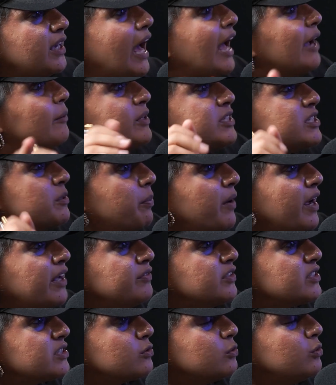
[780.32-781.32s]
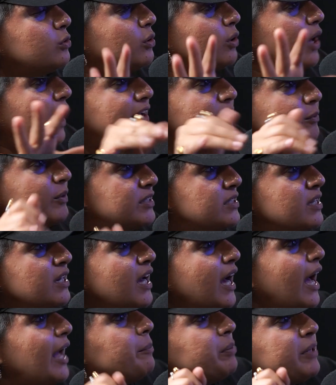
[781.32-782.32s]
I went to private school.
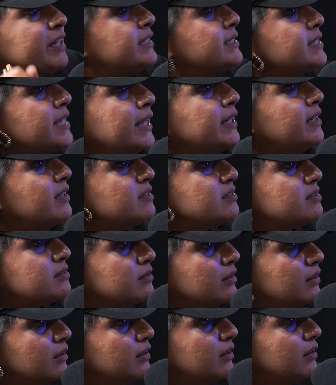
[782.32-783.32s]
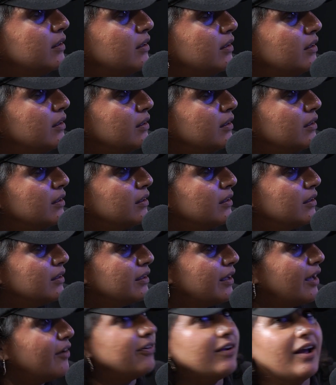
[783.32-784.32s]
I played tennis.
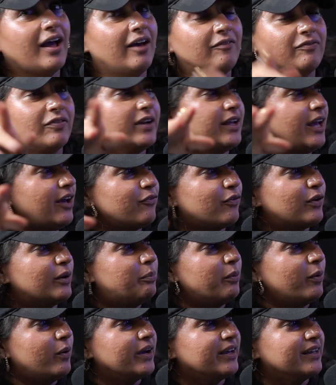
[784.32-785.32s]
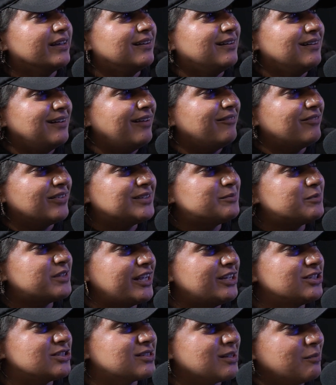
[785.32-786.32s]
Every boy and every
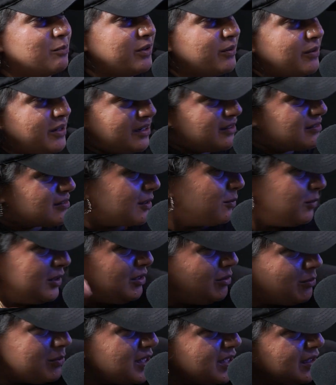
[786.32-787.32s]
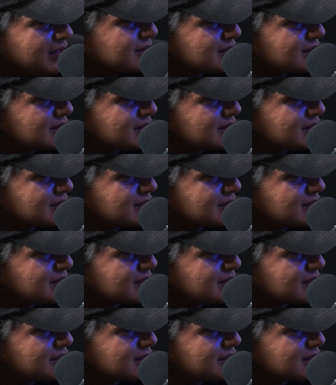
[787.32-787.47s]
Aitchison boy right now is like, what do you mean?